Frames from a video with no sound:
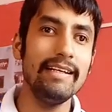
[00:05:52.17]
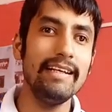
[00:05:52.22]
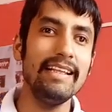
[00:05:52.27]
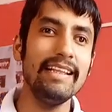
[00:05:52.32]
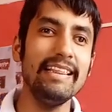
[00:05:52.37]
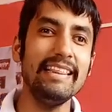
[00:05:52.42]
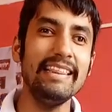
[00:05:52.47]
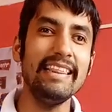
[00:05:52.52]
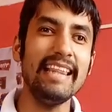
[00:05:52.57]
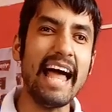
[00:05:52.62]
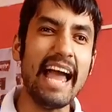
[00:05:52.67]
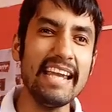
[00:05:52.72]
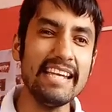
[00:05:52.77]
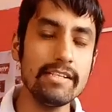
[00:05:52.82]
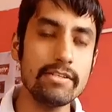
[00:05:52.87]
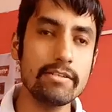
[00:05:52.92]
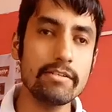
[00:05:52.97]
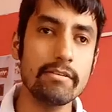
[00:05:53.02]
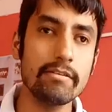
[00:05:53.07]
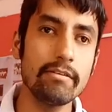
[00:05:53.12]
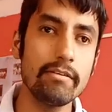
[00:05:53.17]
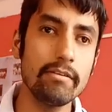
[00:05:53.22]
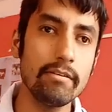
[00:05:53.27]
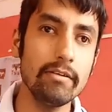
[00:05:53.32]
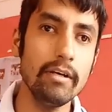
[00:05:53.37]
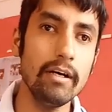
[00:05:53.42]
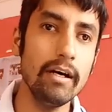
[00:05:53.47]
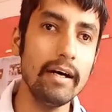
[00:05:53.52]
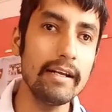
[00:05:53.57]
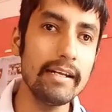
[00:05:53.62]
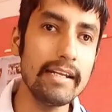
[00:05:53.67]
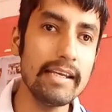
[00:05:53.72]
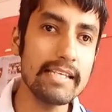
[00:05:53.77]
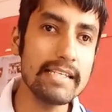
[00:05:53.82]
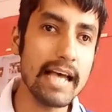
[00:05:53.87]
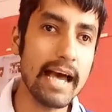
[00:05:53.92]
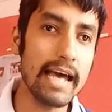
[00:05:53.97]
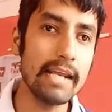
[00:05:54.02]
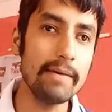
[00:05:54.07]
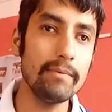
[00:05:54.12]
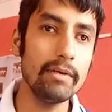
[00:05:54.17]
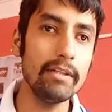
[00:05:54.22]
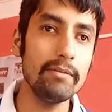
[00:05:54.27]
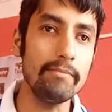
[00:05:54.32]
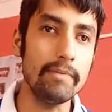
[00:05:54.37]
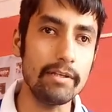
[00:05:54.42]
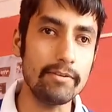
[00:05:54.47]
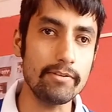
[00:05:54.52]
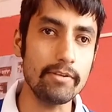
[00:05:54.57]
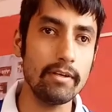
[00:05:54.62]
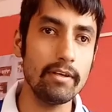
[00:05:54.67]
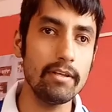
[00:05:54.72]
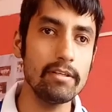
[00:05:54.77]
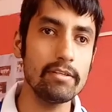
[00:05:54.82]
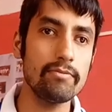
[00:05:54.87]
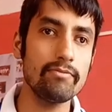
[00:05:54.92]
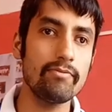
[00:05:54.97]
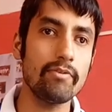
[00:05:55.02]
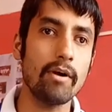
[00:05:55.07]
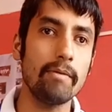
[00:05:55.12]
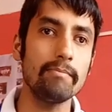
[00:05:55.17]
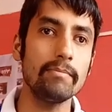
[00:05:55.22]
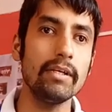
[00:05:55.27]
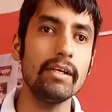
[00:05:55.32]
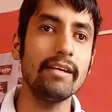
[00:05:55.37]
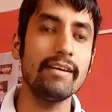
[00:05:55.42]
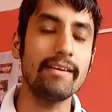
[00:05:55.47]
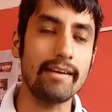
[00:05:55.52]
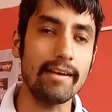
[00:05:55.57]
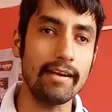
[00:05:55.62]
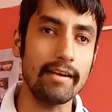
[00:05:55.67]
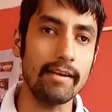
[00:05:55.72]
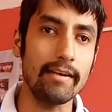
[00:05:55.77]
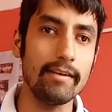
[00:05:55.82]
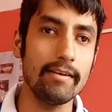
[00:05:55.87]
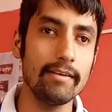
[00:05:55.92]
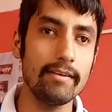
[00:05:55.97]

light undesirable materials from the grain.